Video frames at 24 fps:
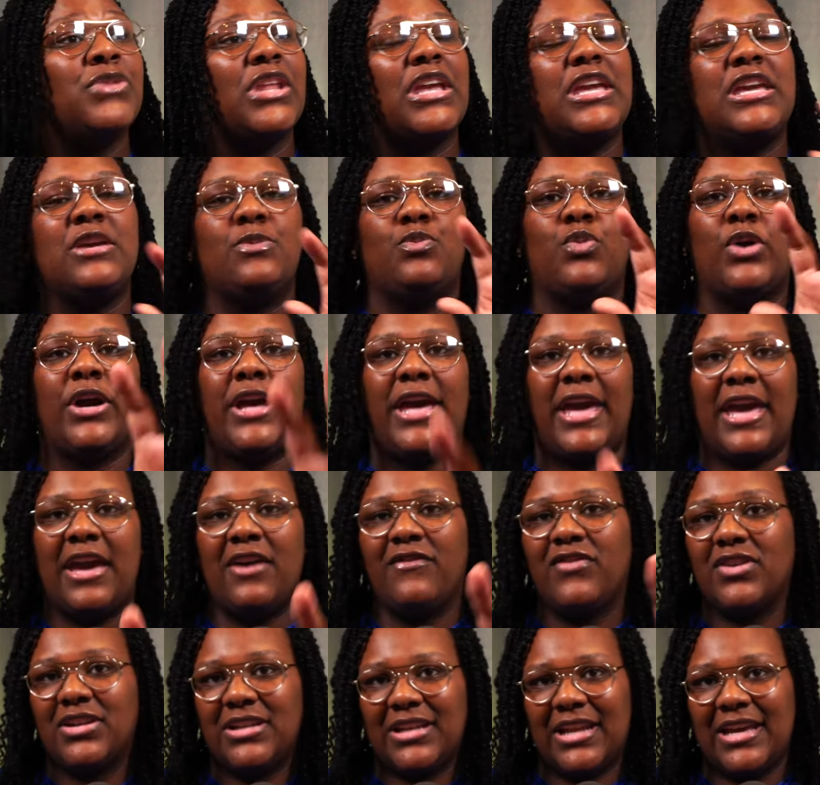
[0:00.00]
in
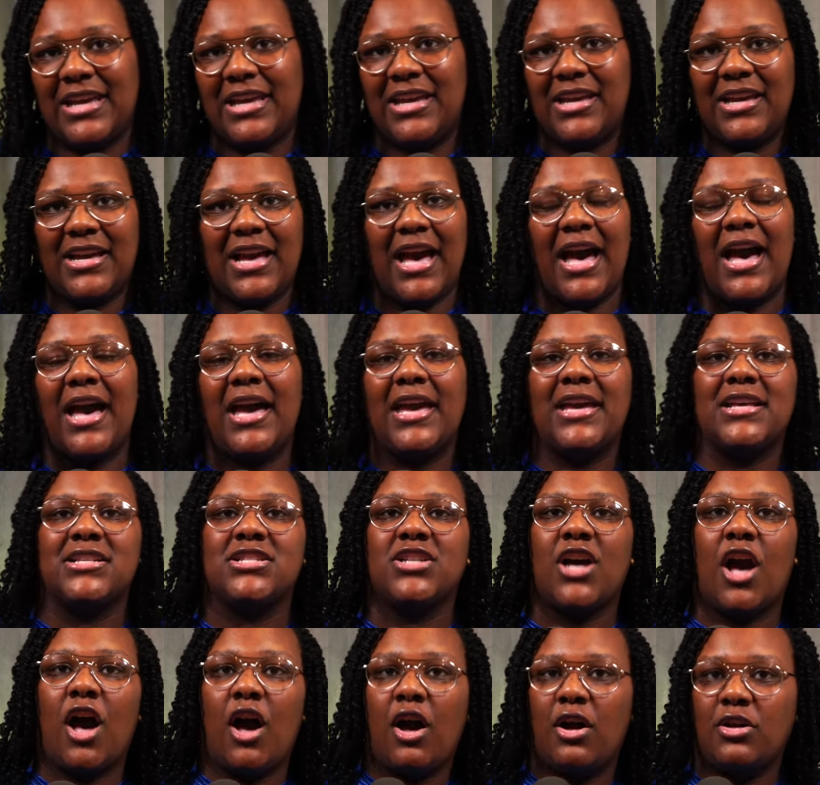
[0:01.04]
whatever lane God has
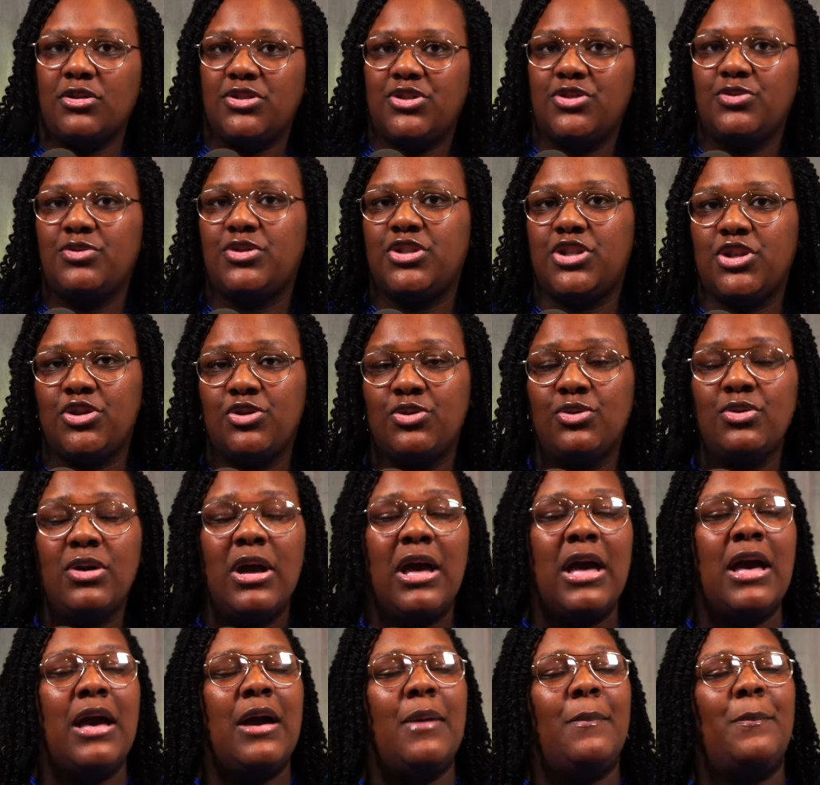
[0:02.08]
called you to,
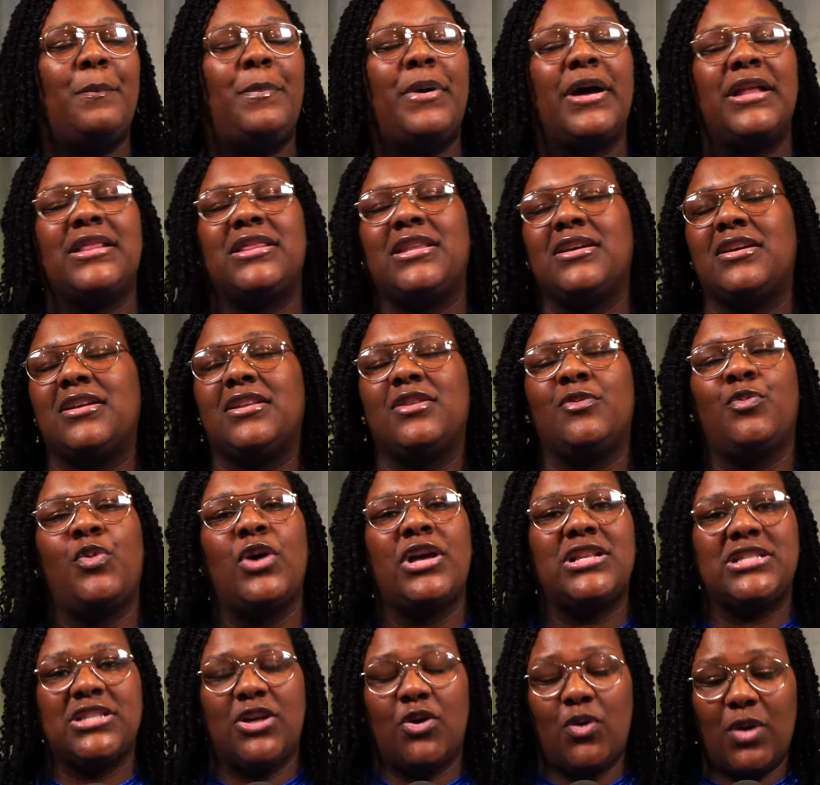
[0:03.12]
but
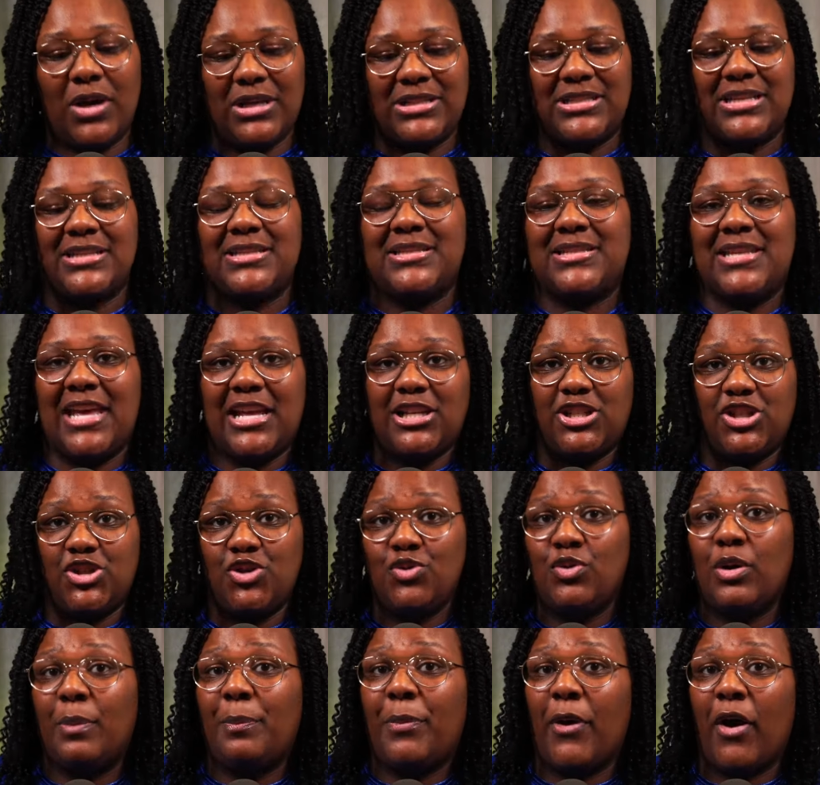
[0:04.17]
what's going to set
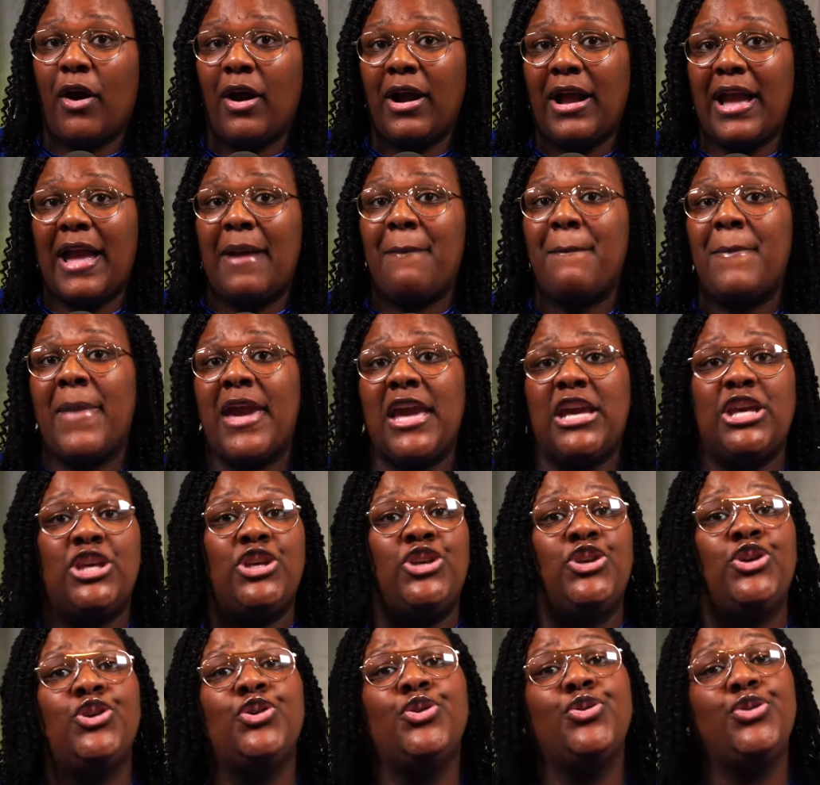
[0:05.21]
you apart and make
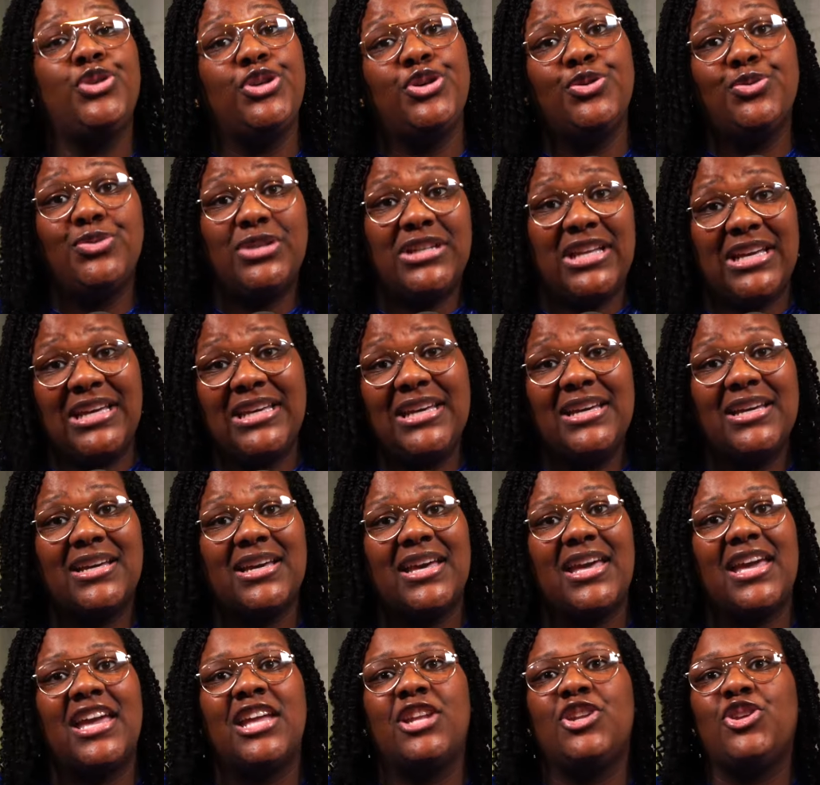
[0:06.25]
you unique
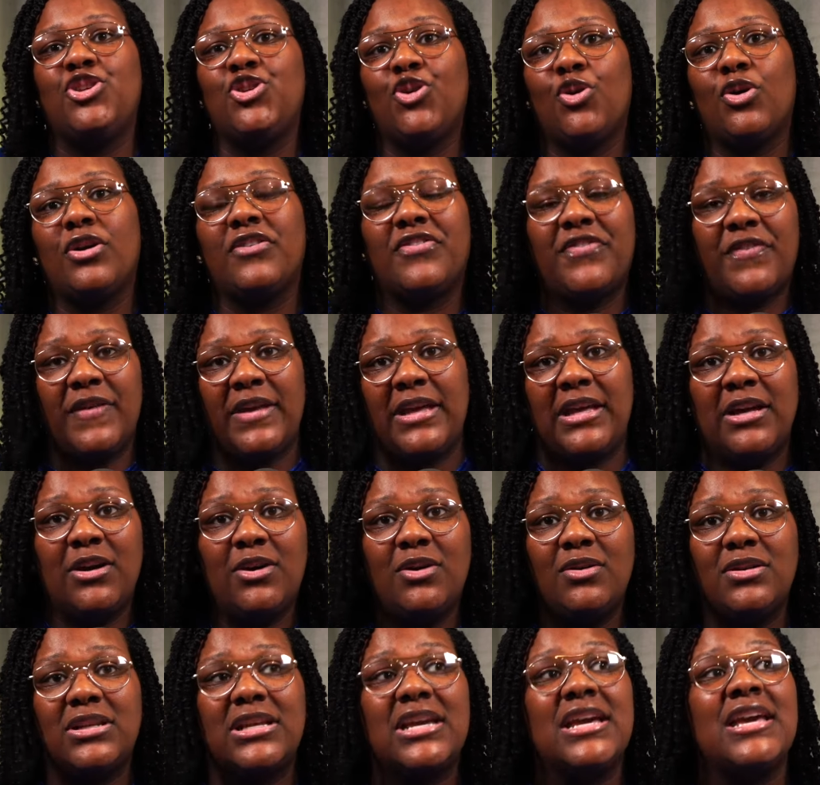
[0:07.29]
in your
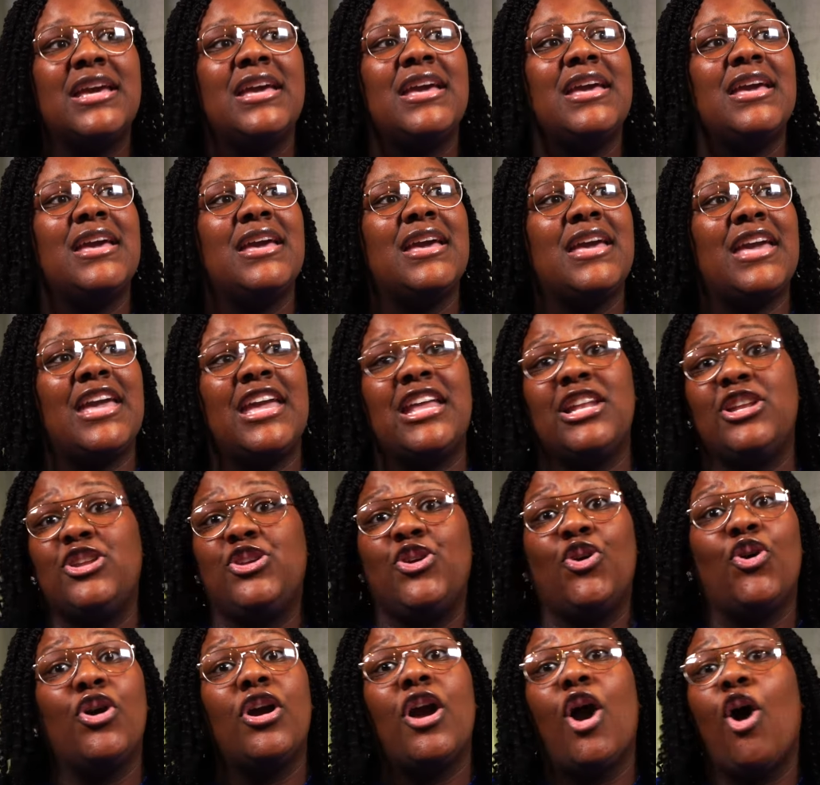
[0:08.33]
field, in
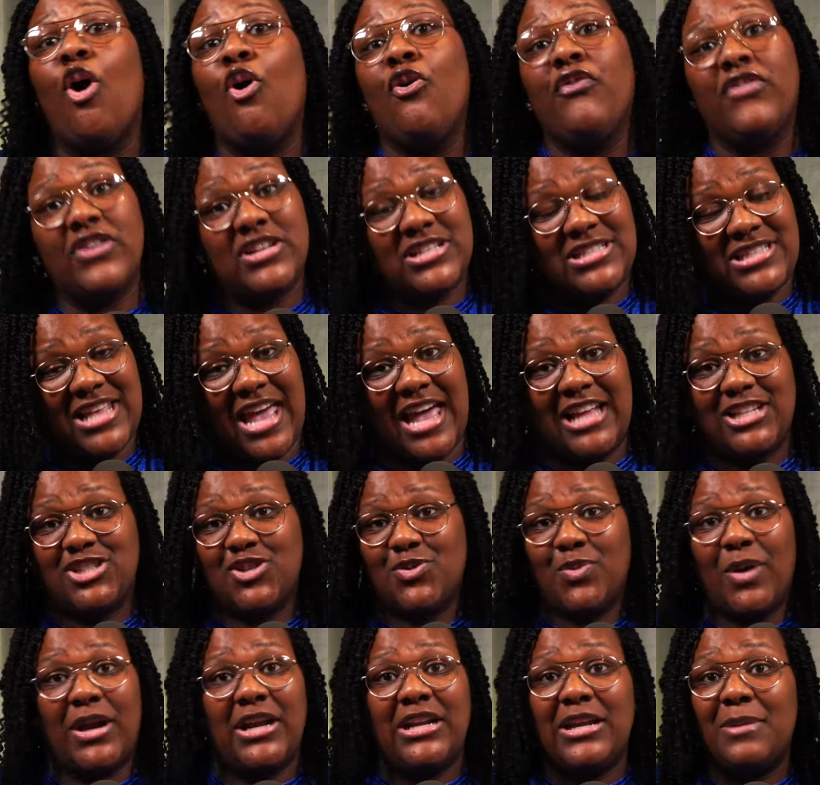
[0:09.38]
your
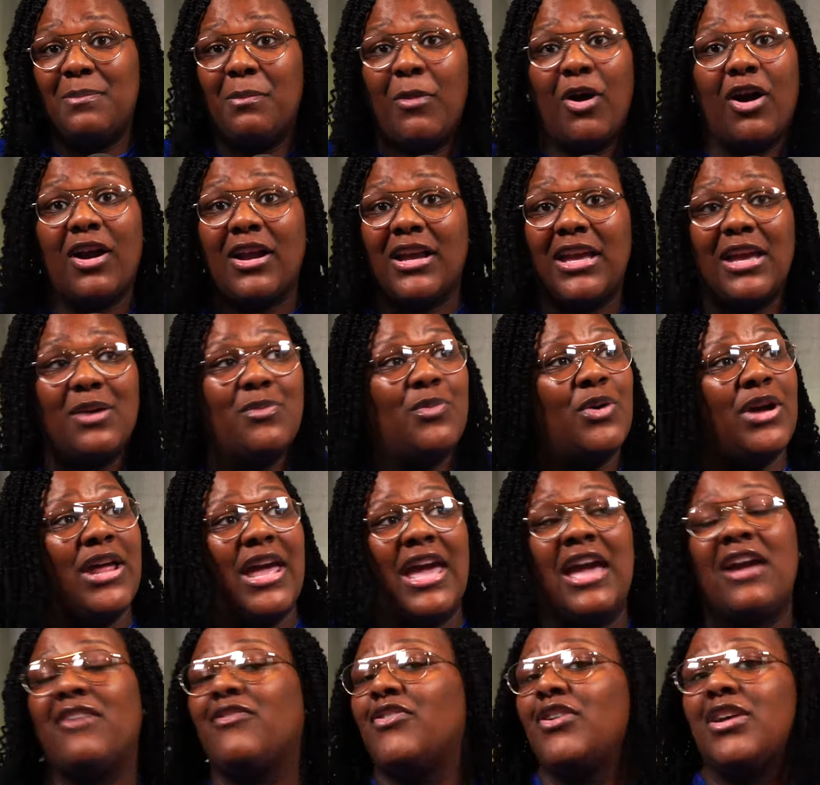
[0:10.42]
oversaturated market,
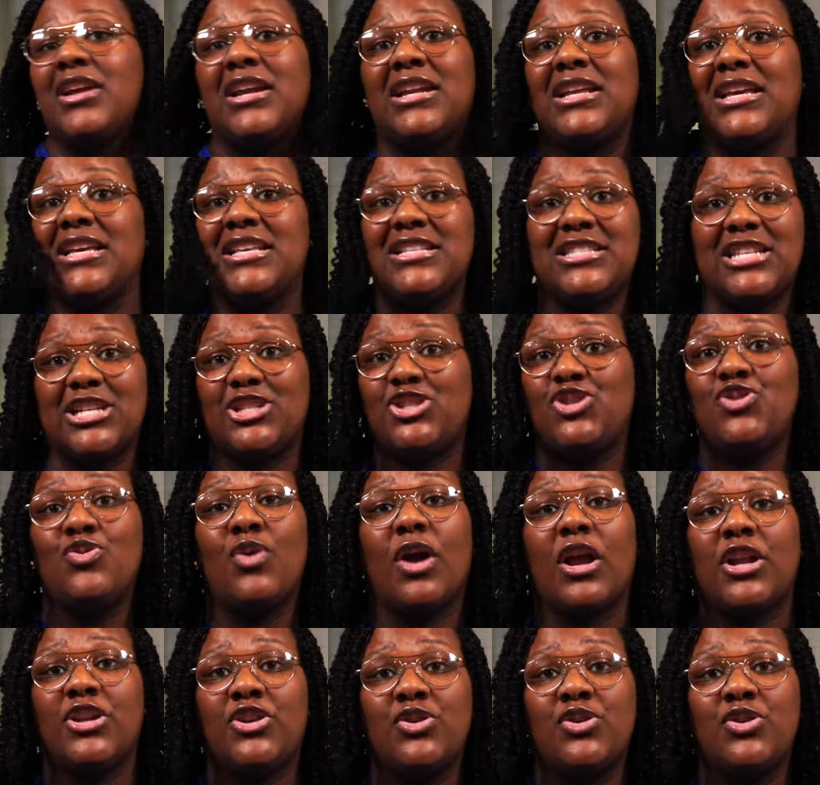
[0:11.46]
whatever it is that you are